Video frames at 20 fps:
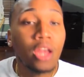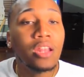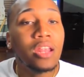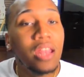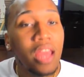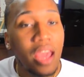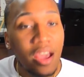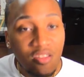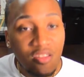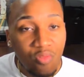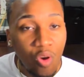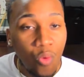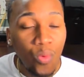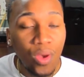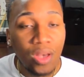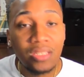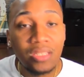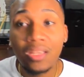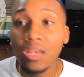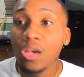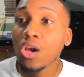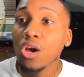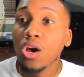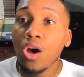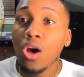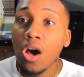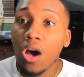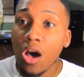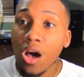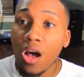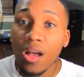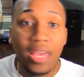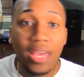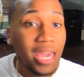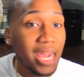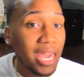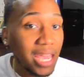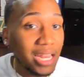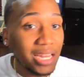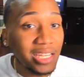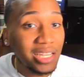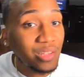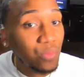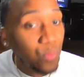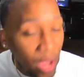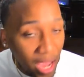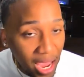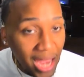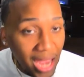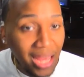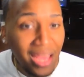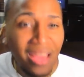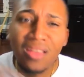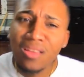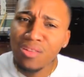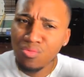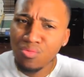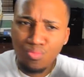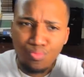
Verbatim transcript: The next one was uh, Kandi's Wedding.